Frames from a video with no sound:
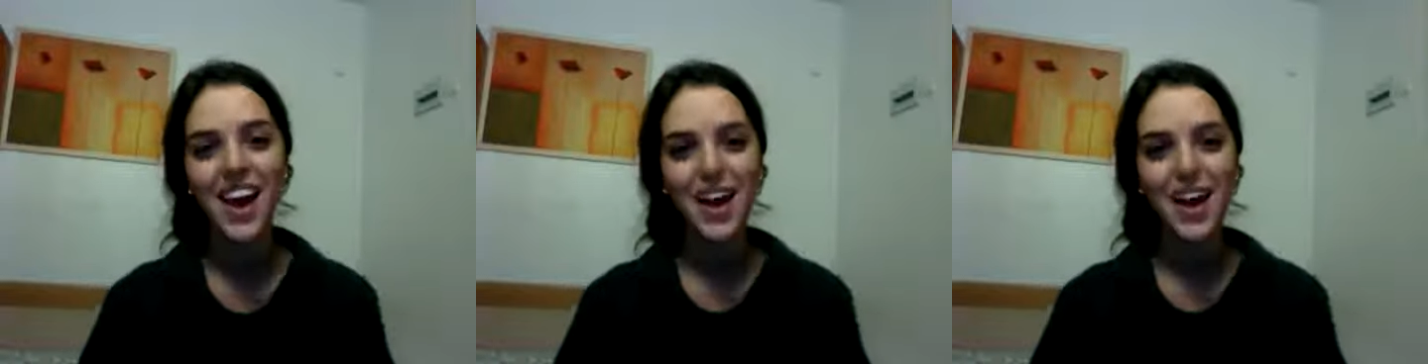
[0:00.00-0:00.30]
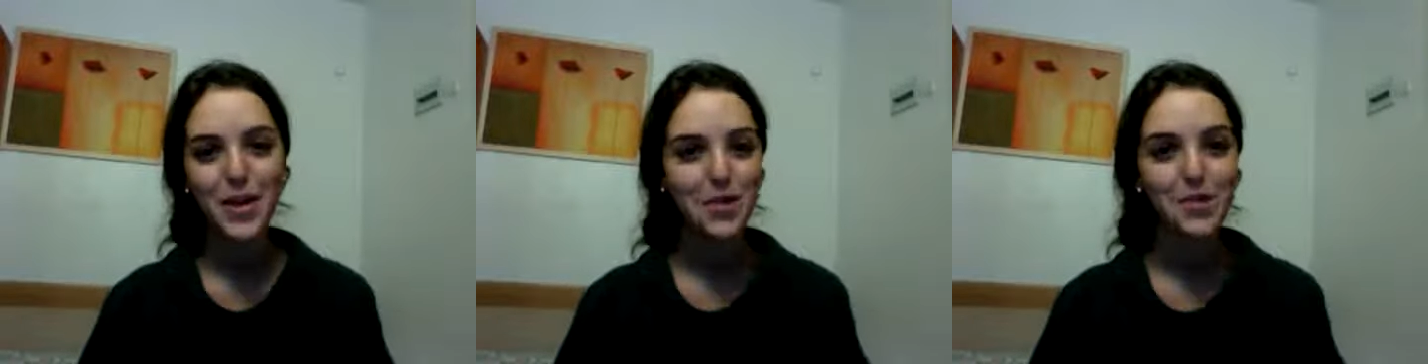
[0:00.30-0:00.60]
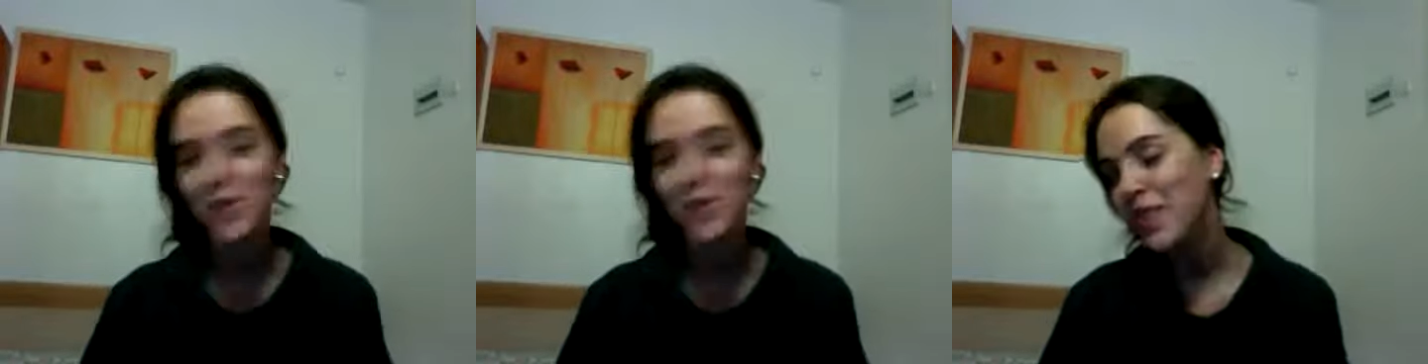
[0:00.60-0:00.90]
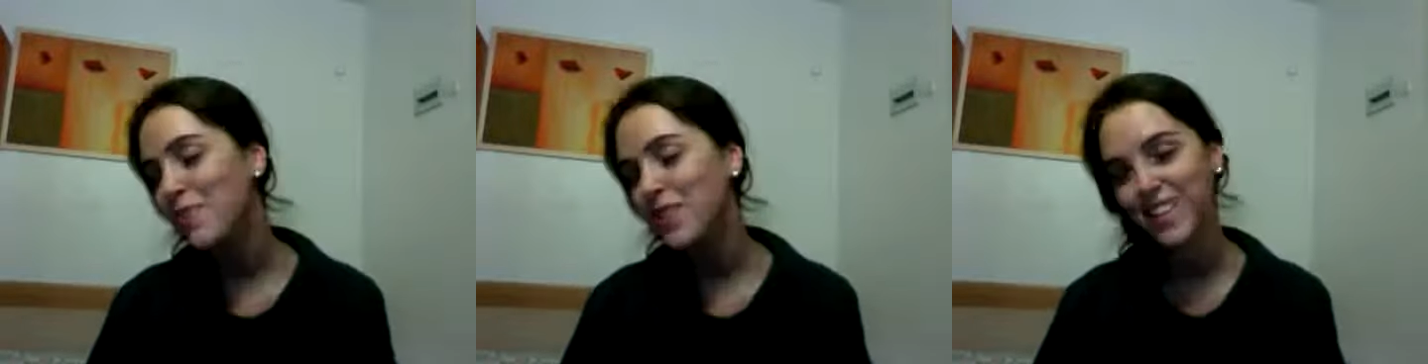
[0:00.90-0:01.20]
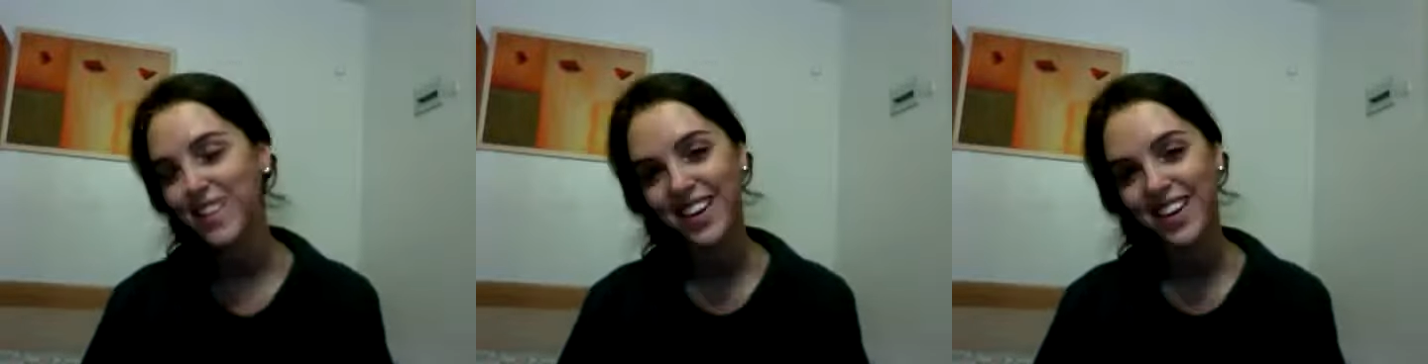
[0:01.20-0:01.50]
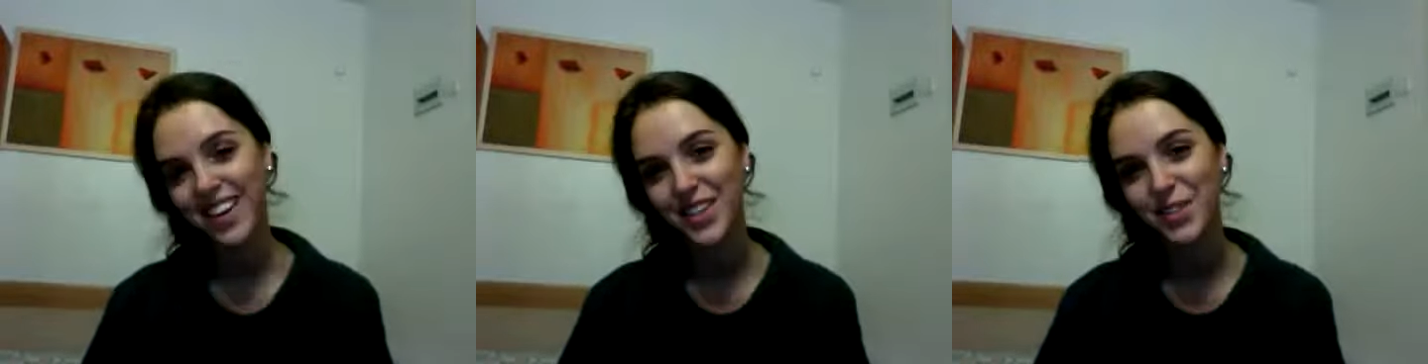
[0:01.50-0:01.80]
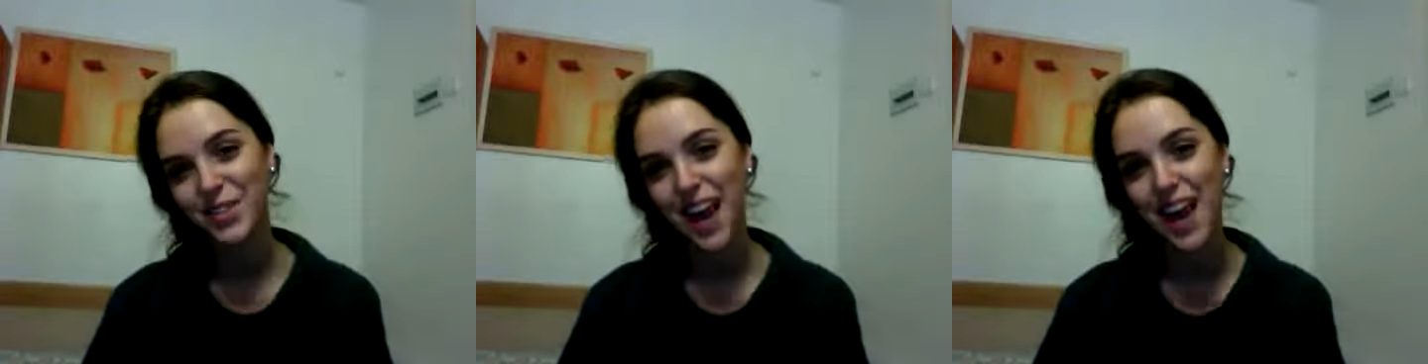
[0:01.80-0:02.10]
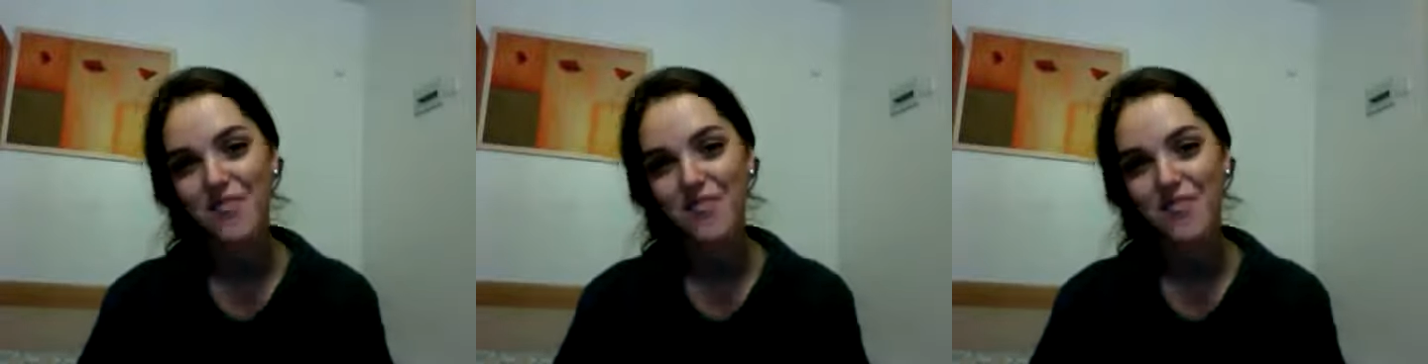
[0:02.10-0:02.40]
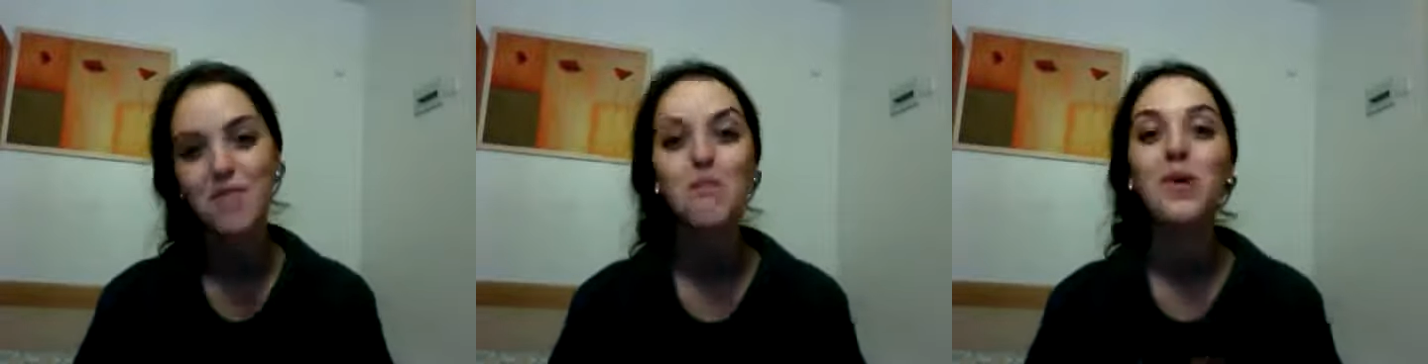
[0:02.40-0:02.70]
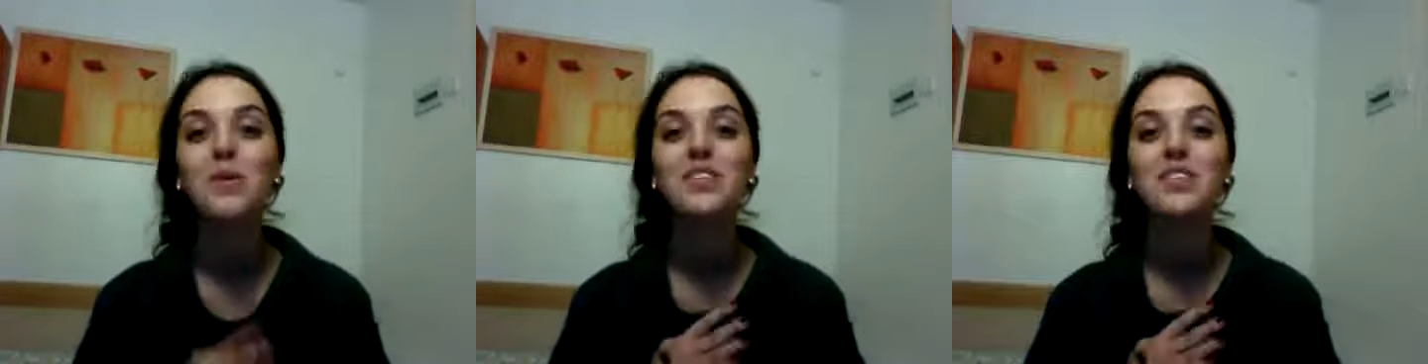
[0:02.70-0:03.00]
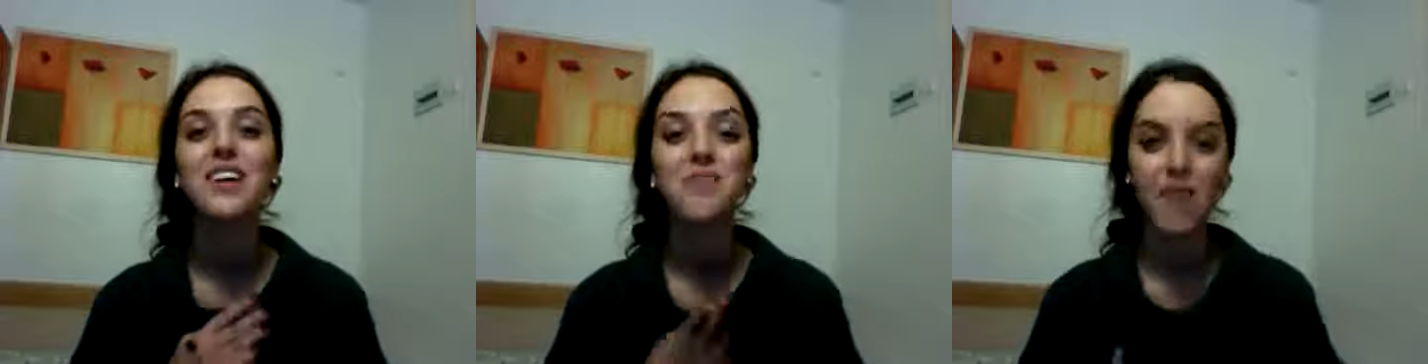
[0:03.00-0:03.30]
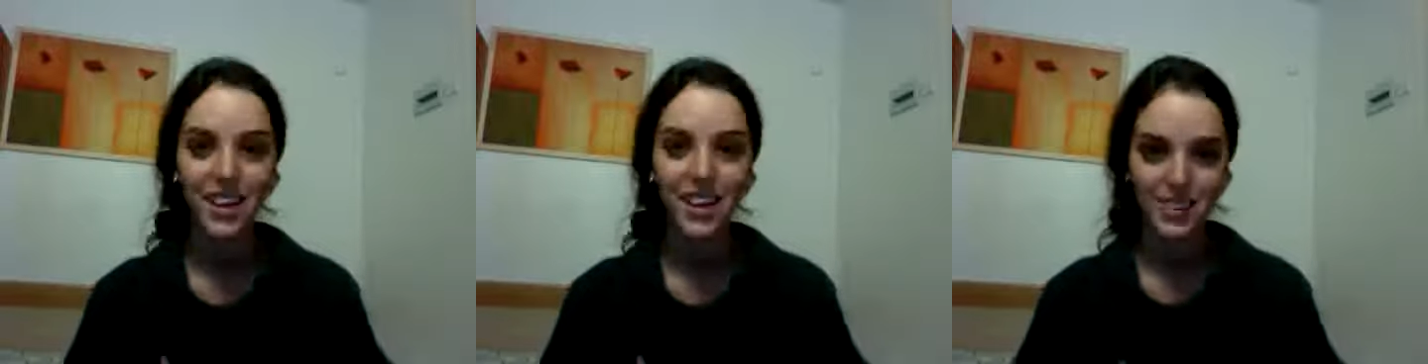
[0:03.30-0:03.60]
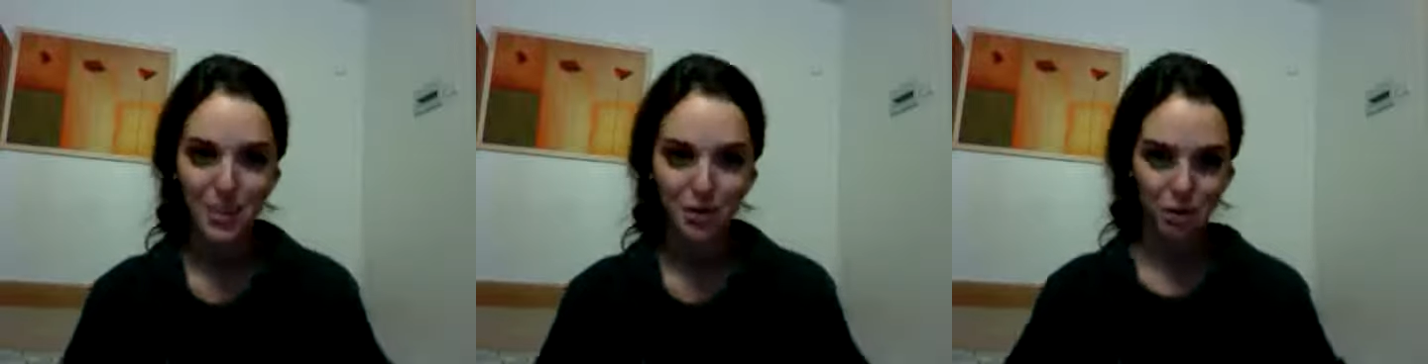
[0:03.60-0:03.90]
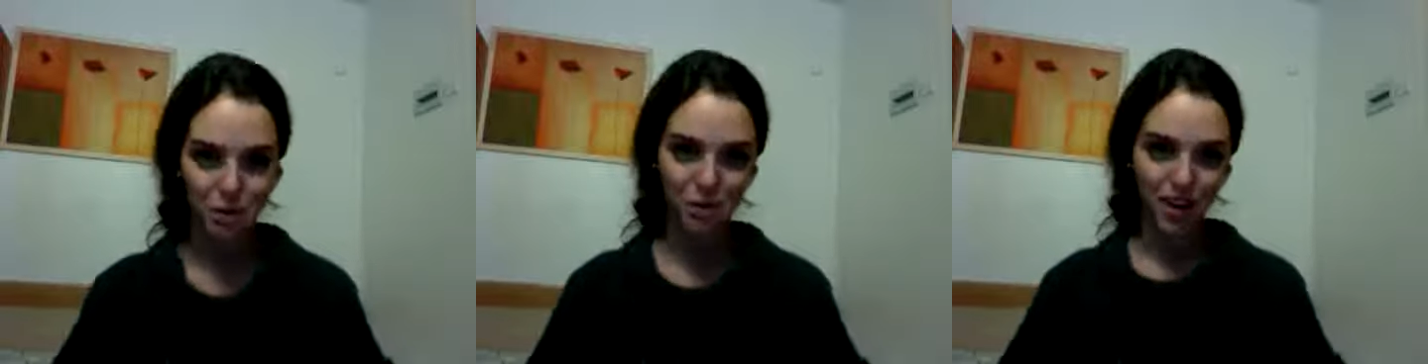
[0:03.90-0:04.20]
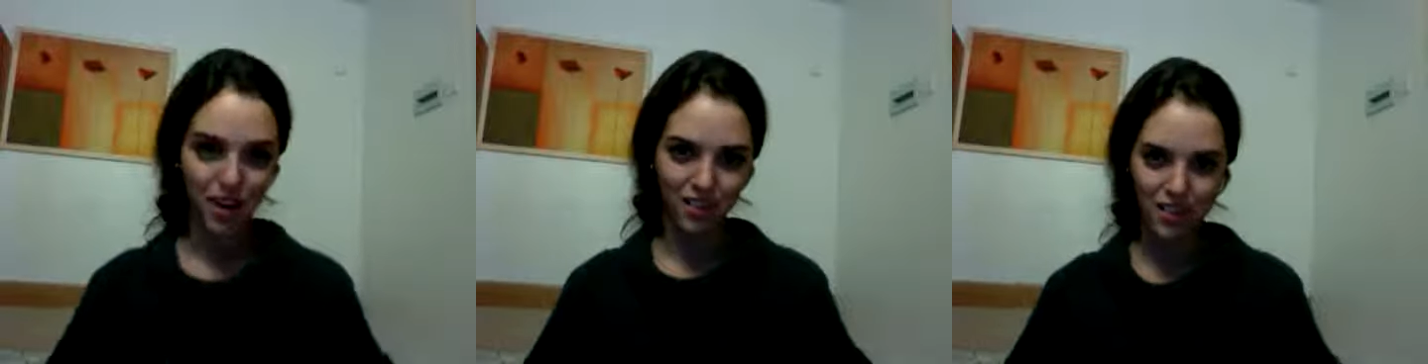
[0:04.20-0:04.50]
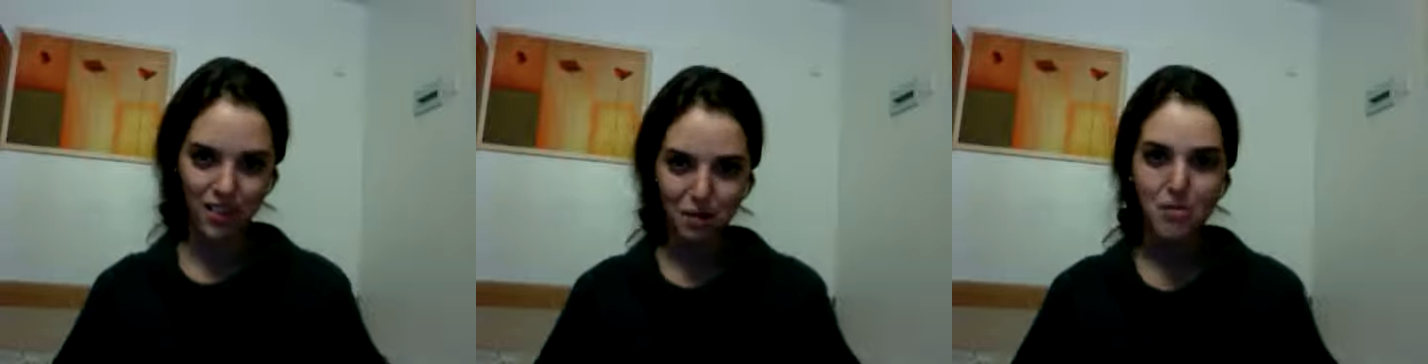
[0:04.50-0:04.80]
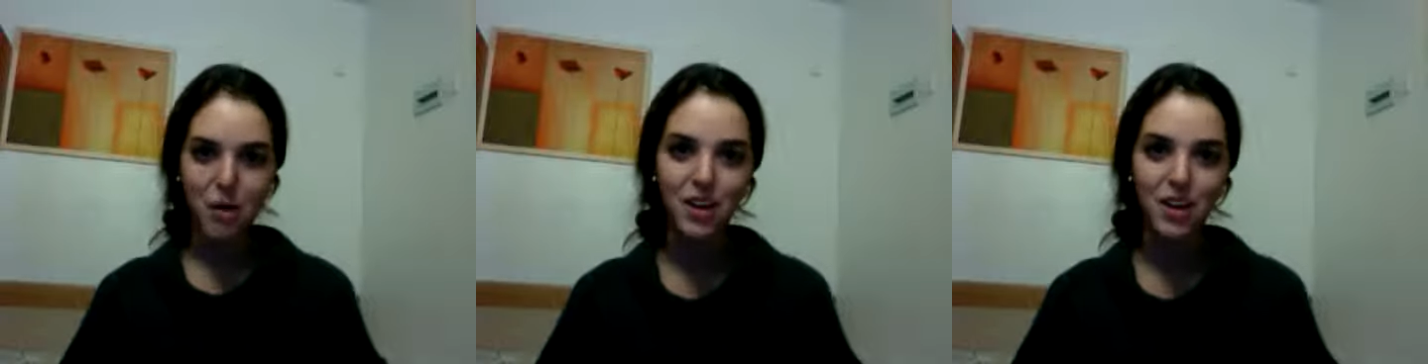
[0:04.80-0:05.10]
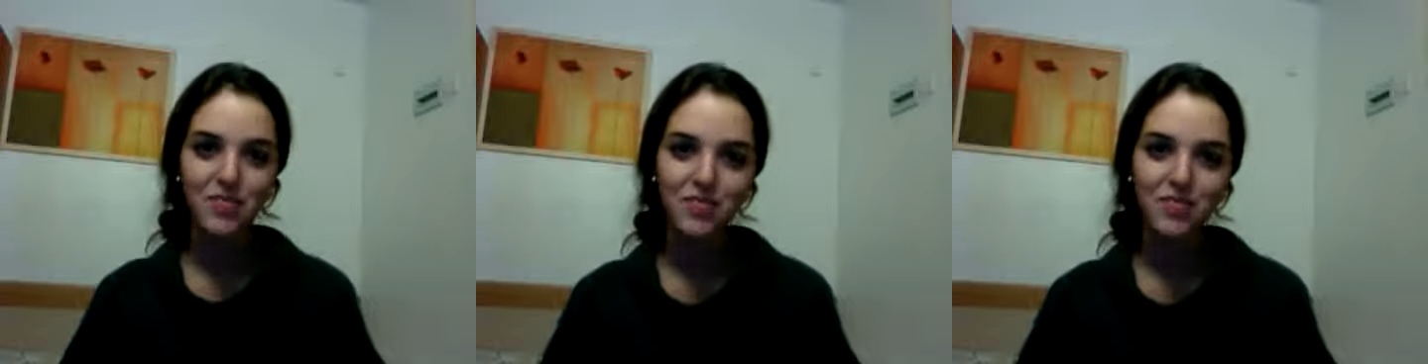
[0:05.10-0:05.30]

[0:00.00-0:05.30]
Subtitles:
And I'm incredibly lucky to have the most amazing role model in my mama.